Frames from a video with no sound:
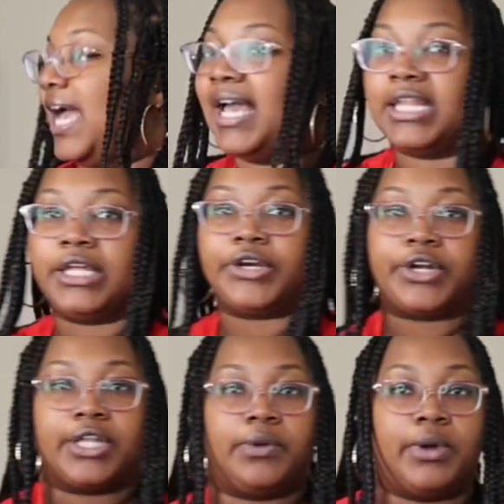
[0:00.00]
I could
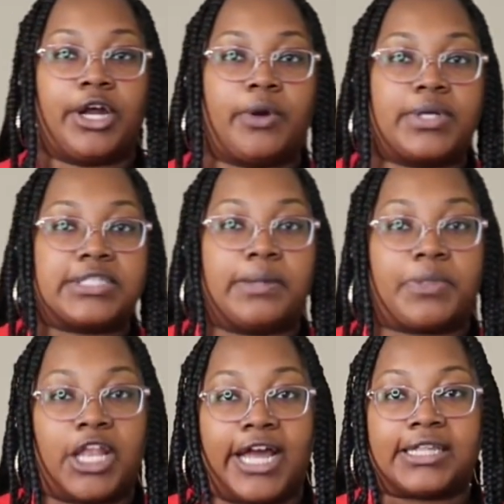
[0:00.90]
literally wear it with
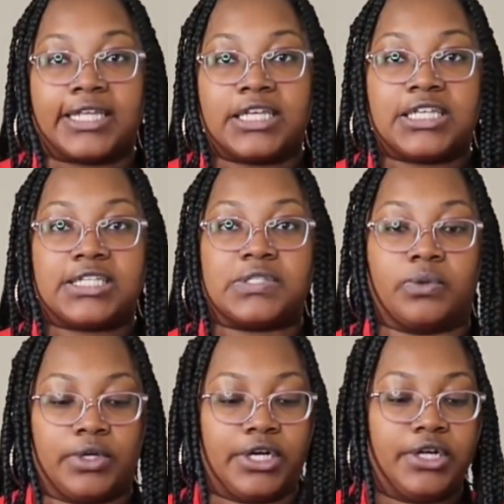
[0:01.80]
something like this
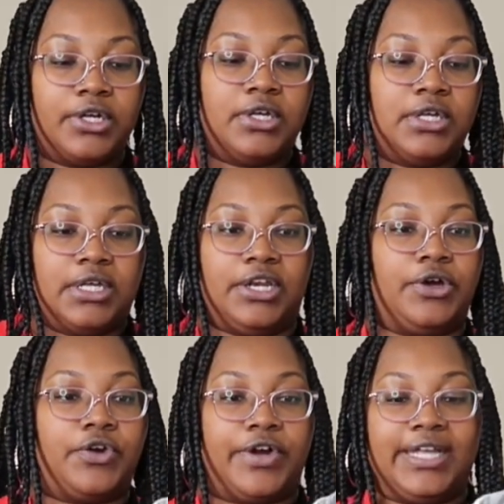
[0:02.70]
or, you
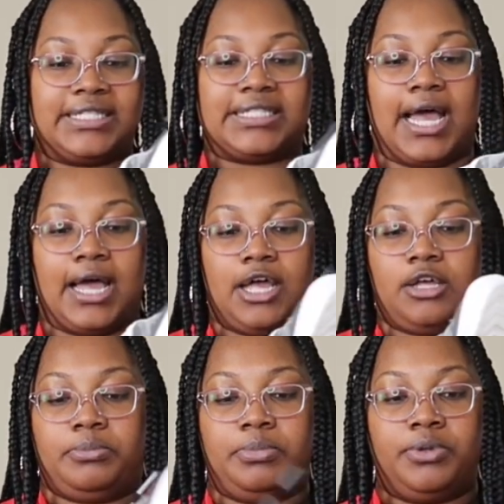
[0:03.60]
know, green top.